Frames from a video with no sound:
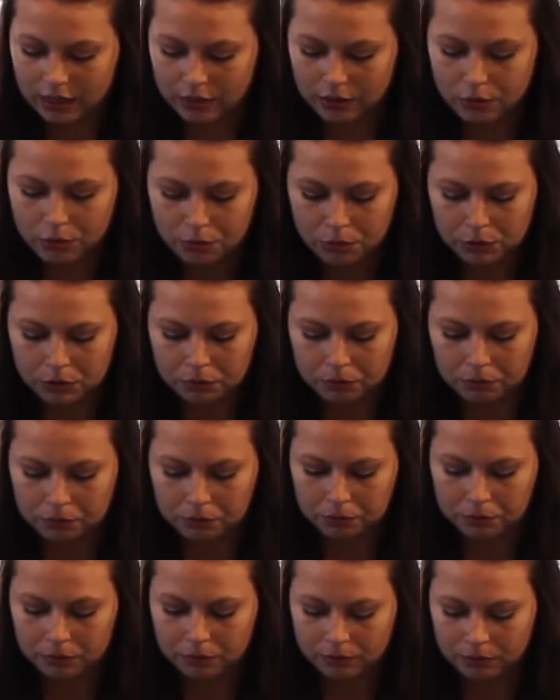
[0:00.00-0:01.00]
Oops,
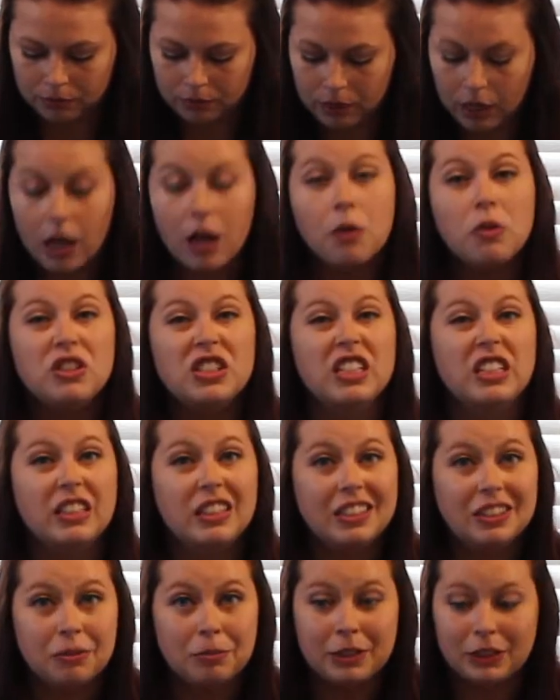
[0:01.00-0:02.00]
it was a
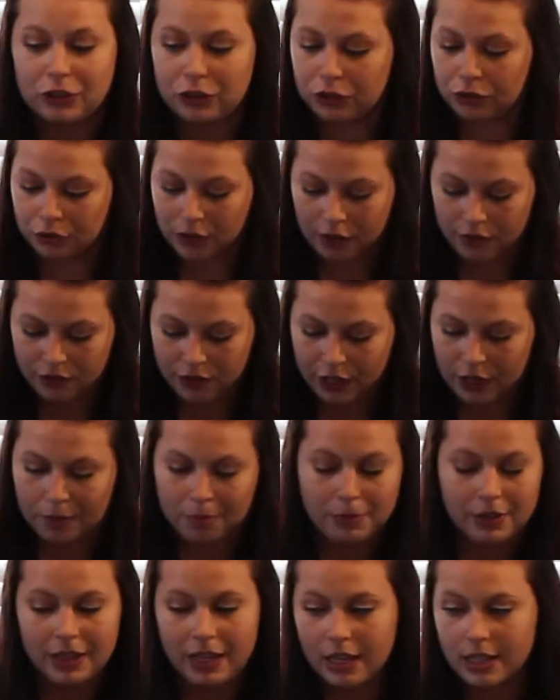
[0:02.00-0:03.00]
little bit too rough there,
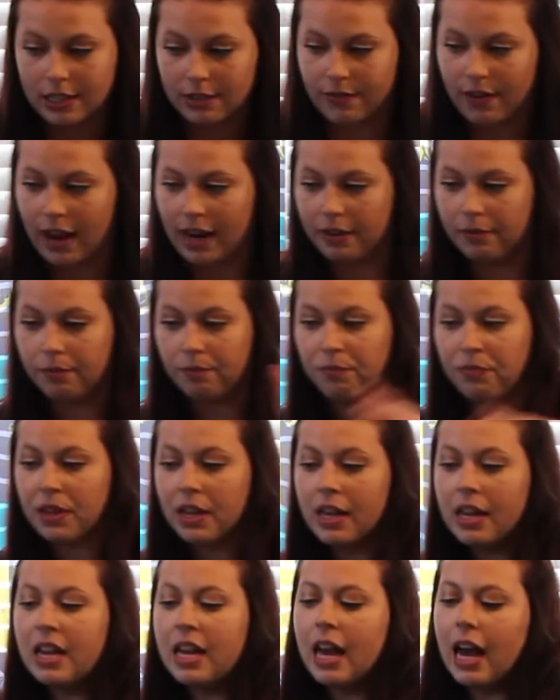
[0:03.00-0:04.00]
but that's fine.
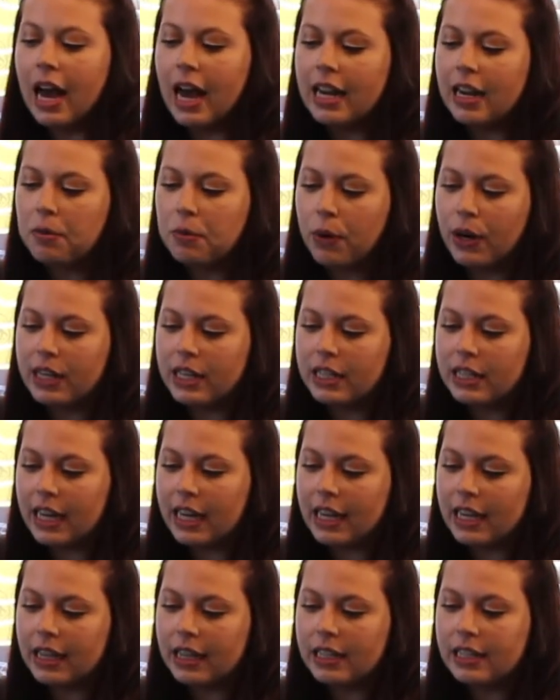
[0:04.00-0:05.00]
And I'm going to
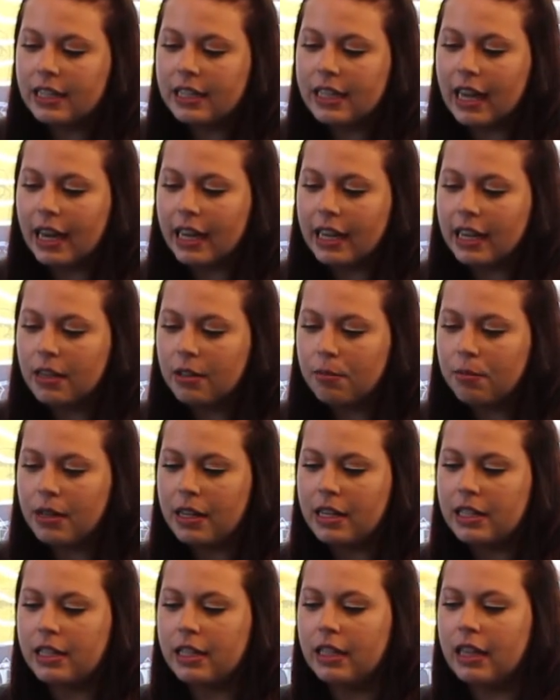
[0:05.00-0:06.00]
take the second
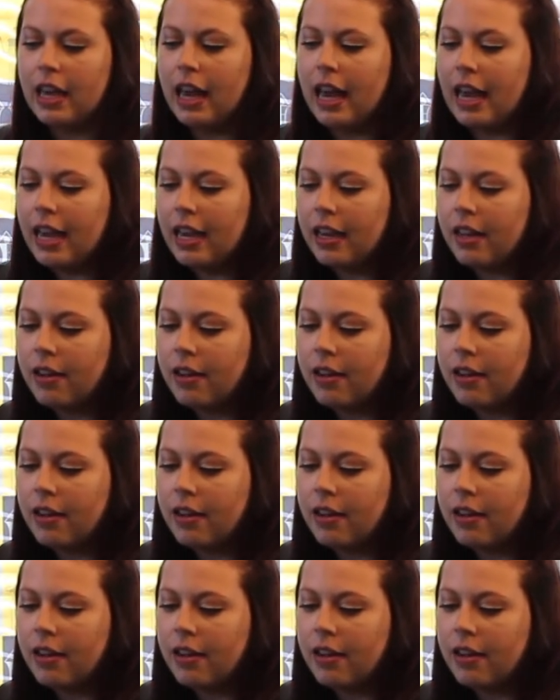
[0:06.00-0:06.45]
piece of cake